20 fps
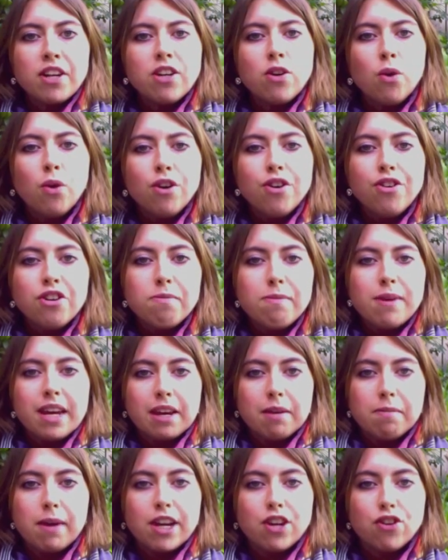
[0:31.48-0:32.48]
but in order to
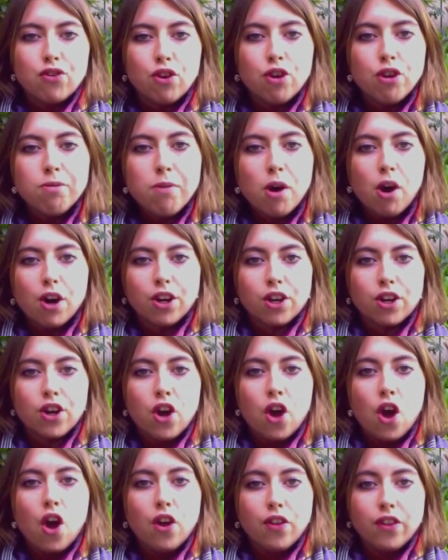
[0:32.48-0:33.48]
make my true mark
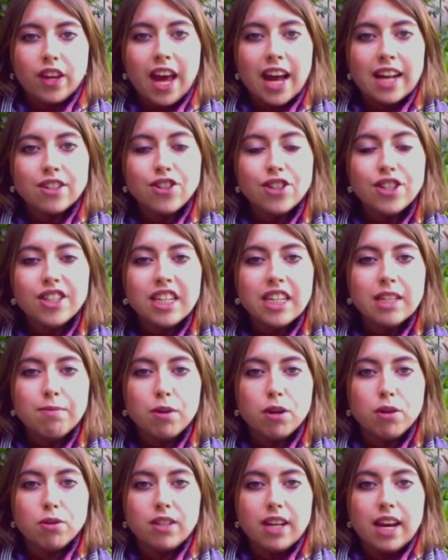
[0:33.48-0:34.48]
on the cancer disease
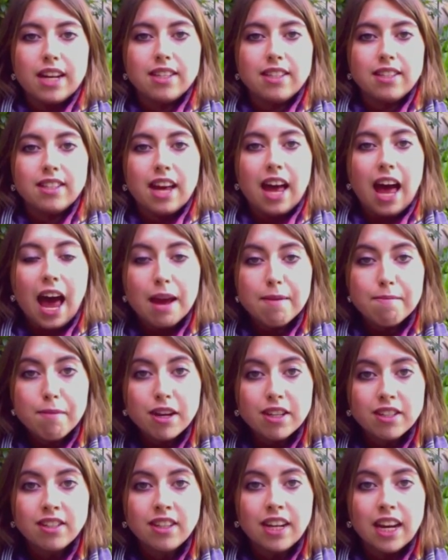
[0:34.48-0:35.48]
process, I
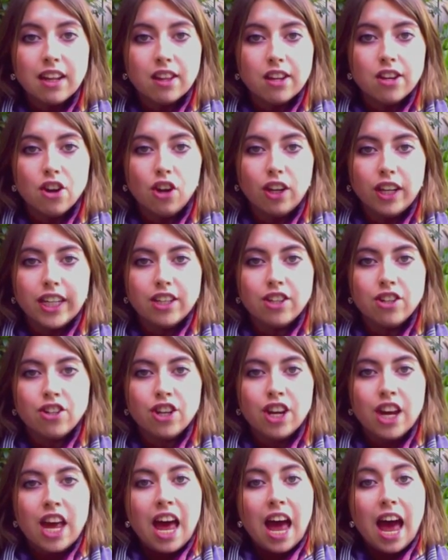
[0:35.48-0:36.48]
must gain the knowledge,
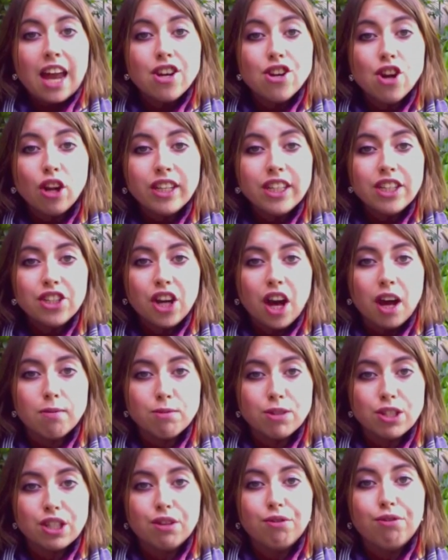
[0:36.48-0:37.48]
and knowledge
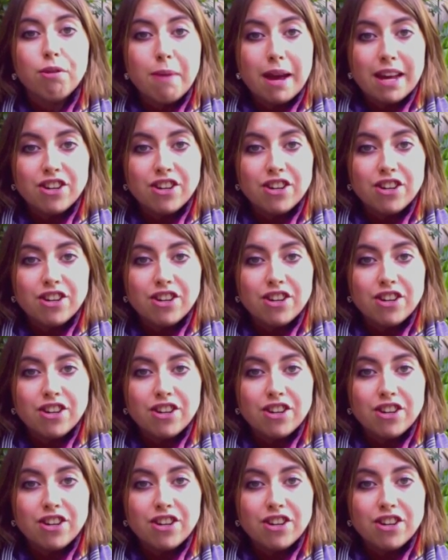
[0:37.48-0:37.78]
comes from